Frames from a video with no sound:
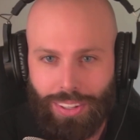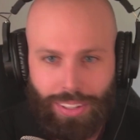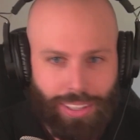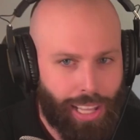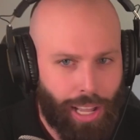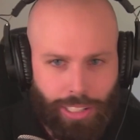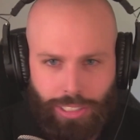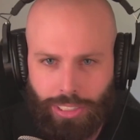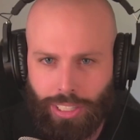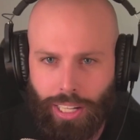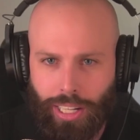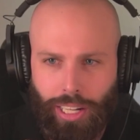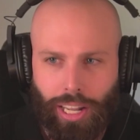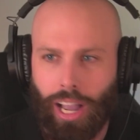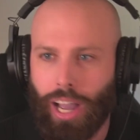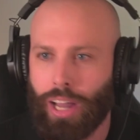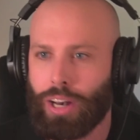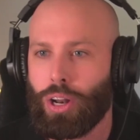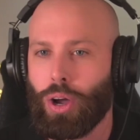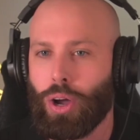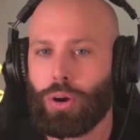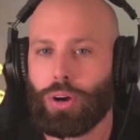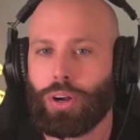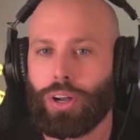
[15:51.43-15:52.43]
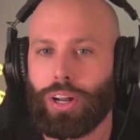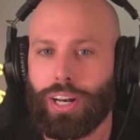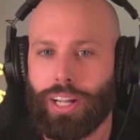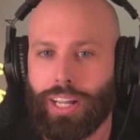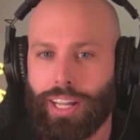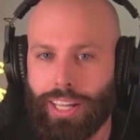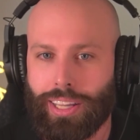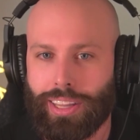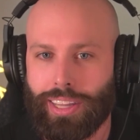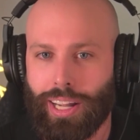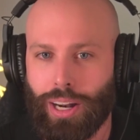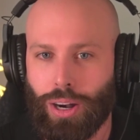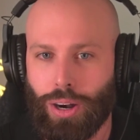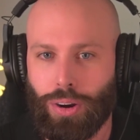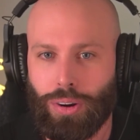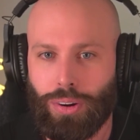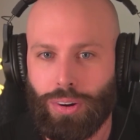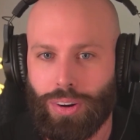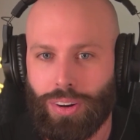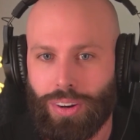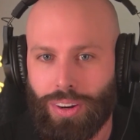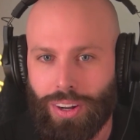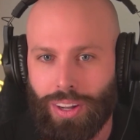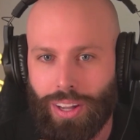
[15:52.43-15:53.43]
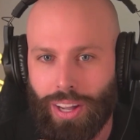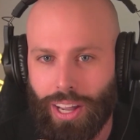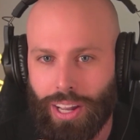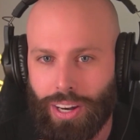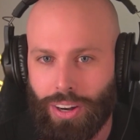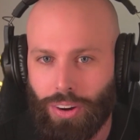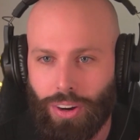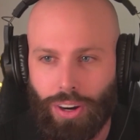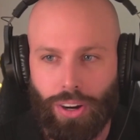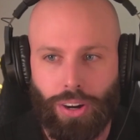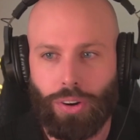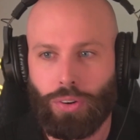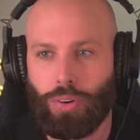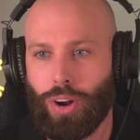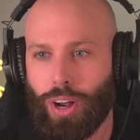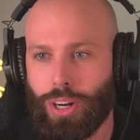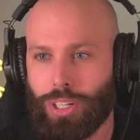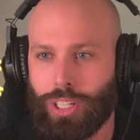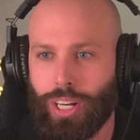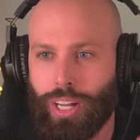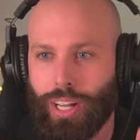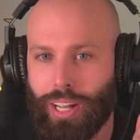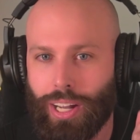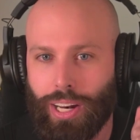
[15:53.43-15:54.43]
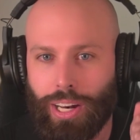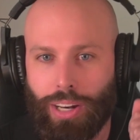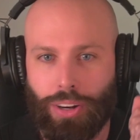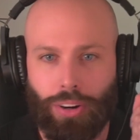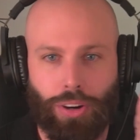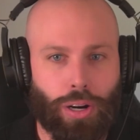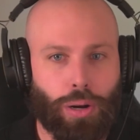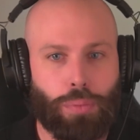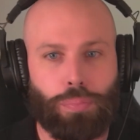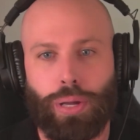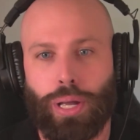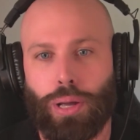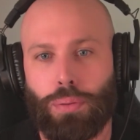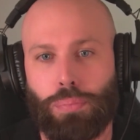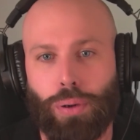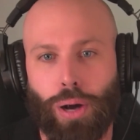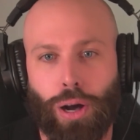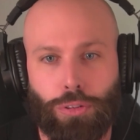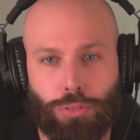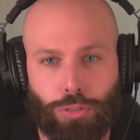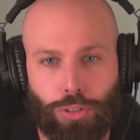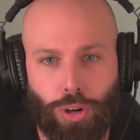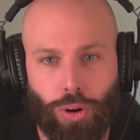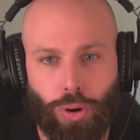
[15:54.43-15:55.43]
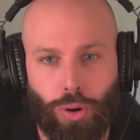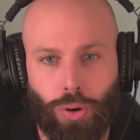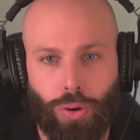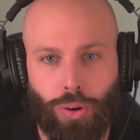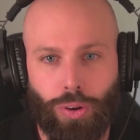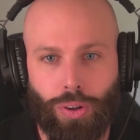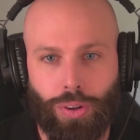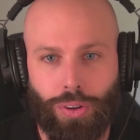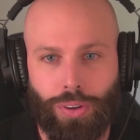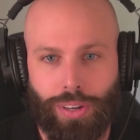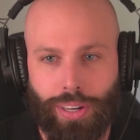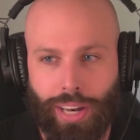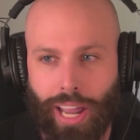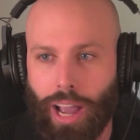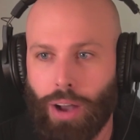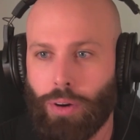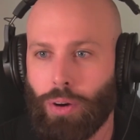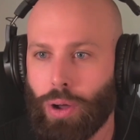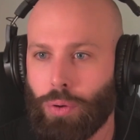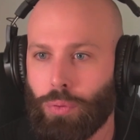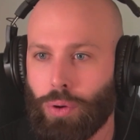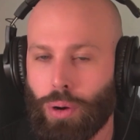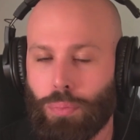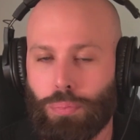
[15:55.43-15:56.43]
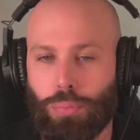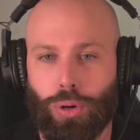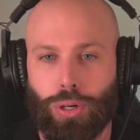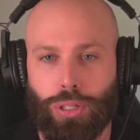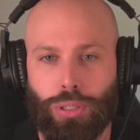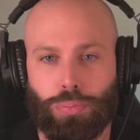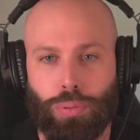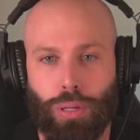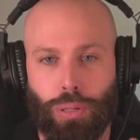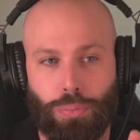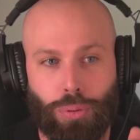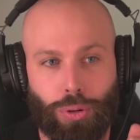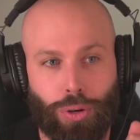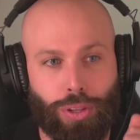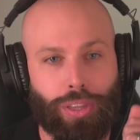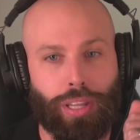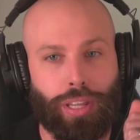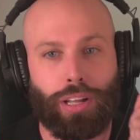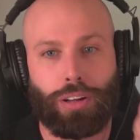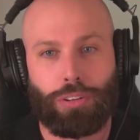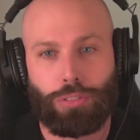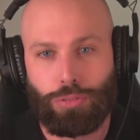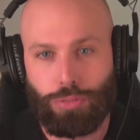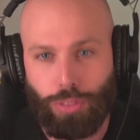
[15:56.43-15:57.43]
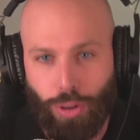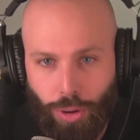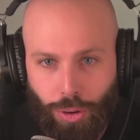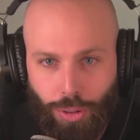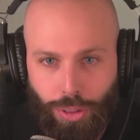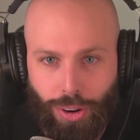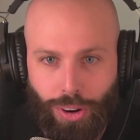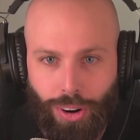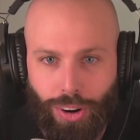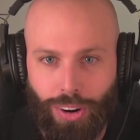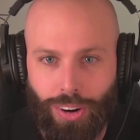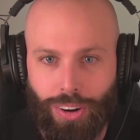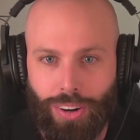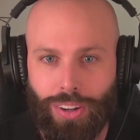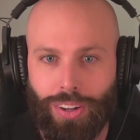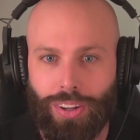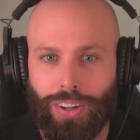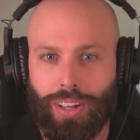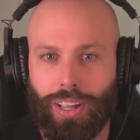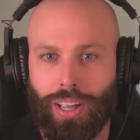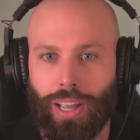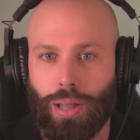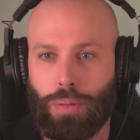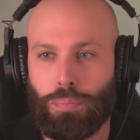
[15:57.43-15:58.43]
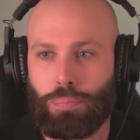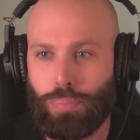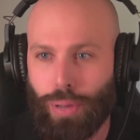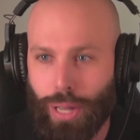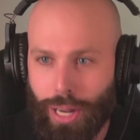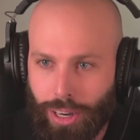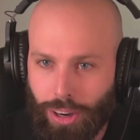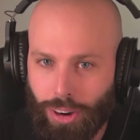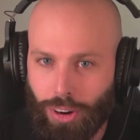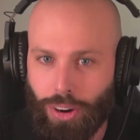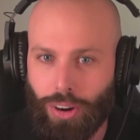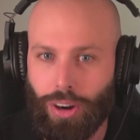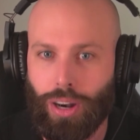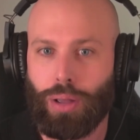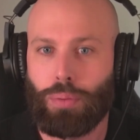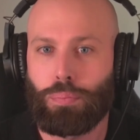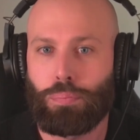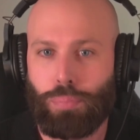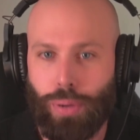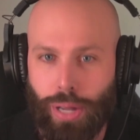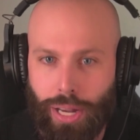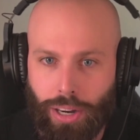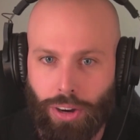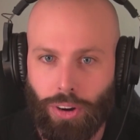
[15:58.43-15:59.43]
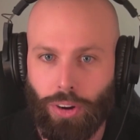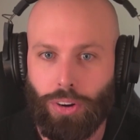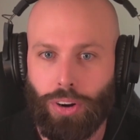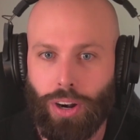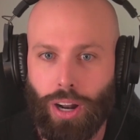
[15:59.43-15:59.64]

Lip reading: That's like, I know you're going to get there and you're going to crush it. You're going to be above goal. Now I want to push people to think further and bigger